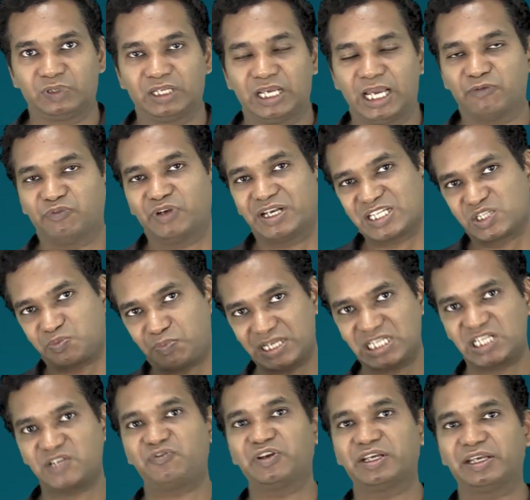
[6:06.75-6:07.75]
I'm very
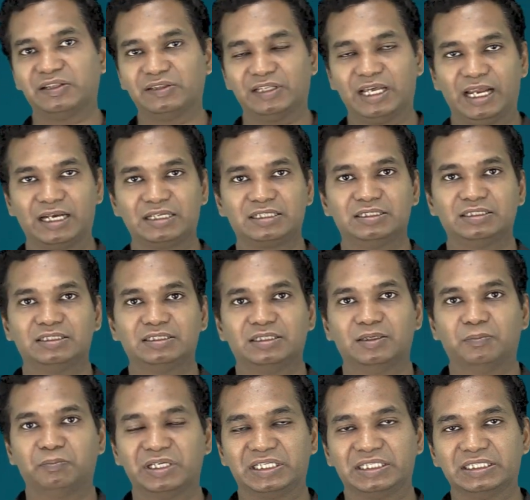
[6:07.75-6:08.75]
specific in that
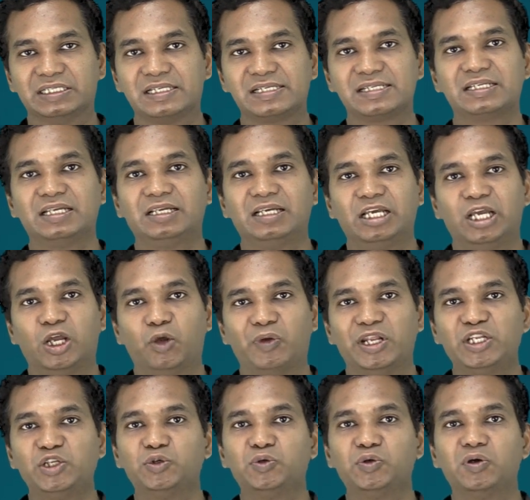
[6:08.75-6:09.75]
because
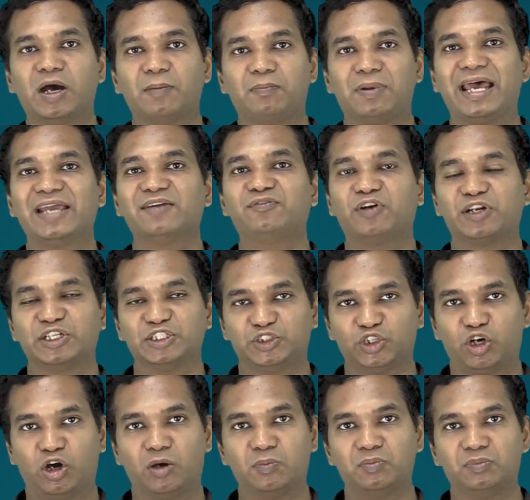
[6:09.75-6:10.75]
when you apply for a
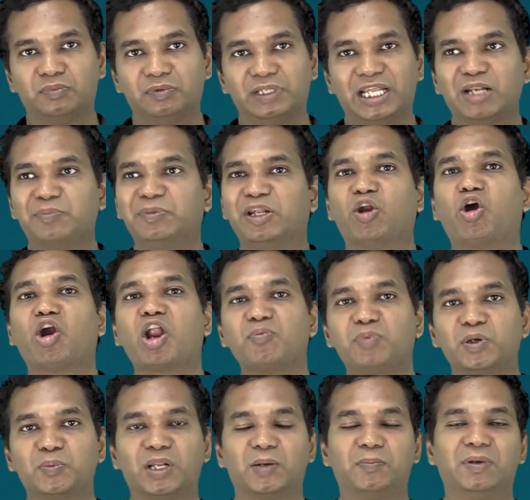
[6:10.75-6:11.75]
job, there will be a lot
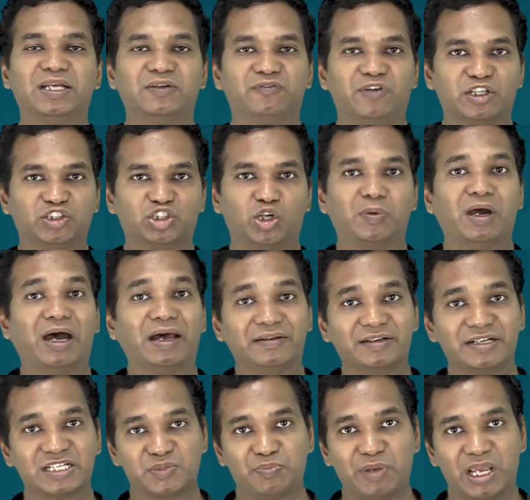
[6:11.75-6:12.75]
of people applying for a job,
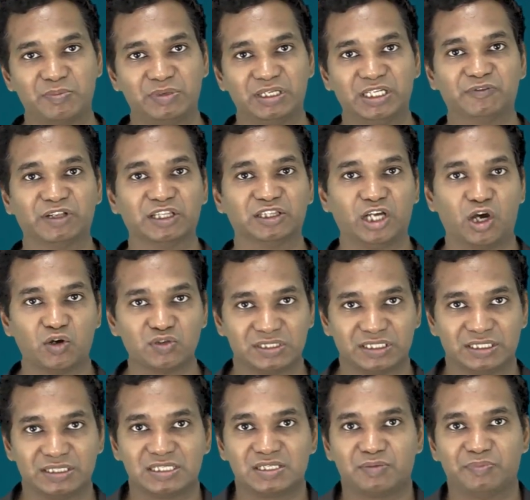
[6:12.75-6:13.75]
hundreds, maybe even
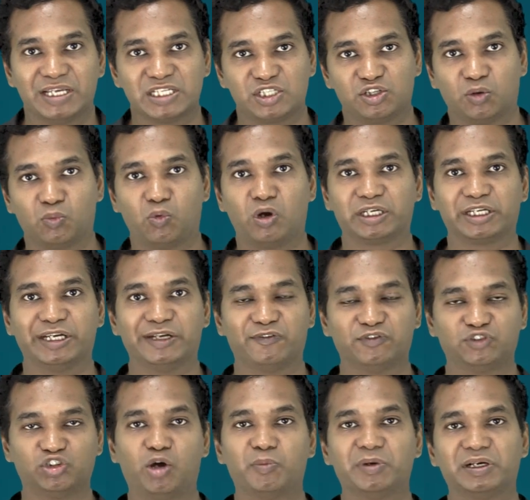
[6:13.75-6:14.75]
thousands, based on what kind of
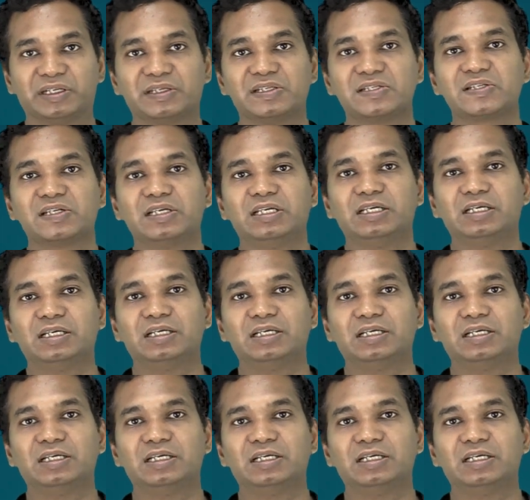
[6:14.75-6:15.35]
job it is.